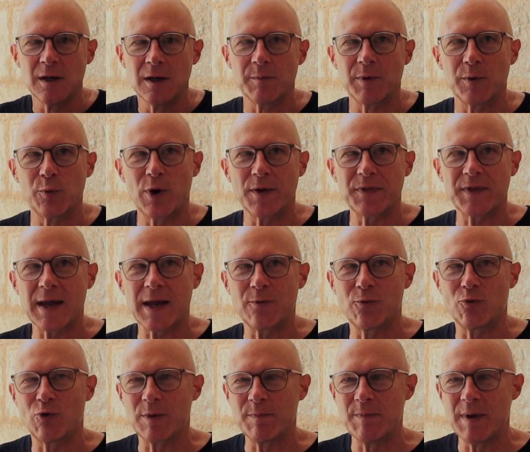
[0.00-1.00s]
but what they
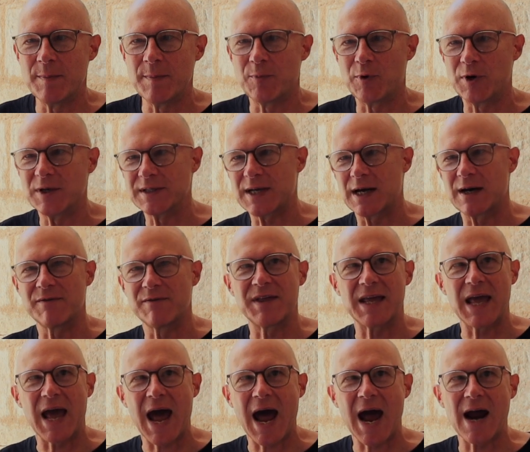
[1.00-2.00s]
remember is kind of
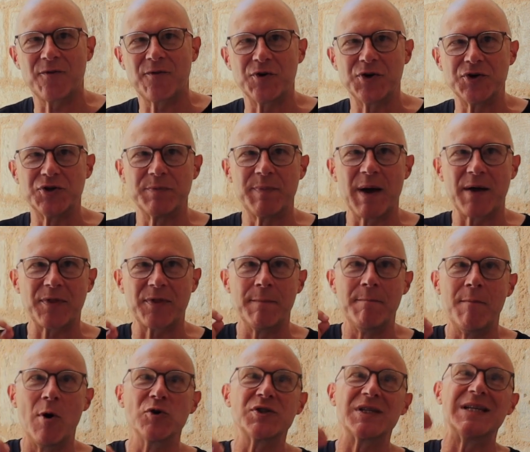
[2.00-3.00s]
the average about the
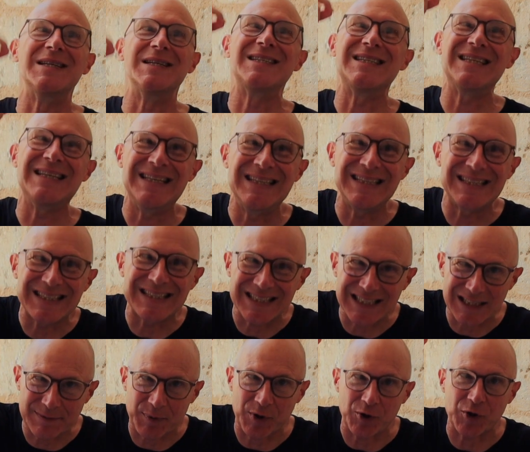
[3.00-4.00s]
most intense
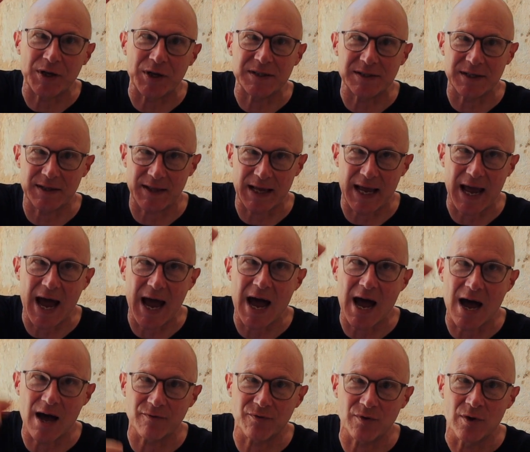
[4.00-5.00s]
experience that they
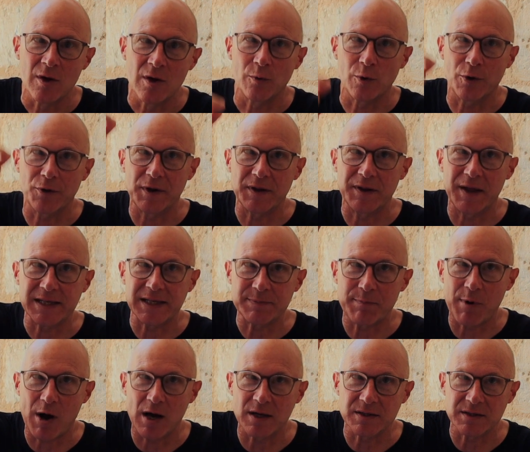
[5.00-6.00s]
have, whether that's
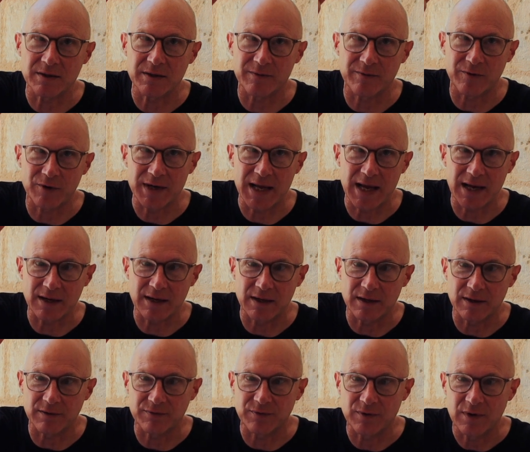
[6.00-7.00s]
positive or
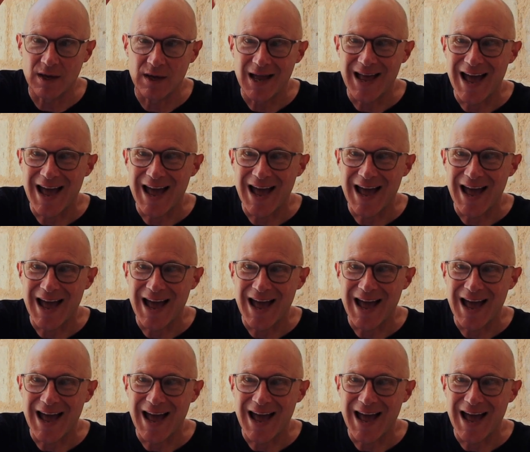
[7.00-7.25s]
negative,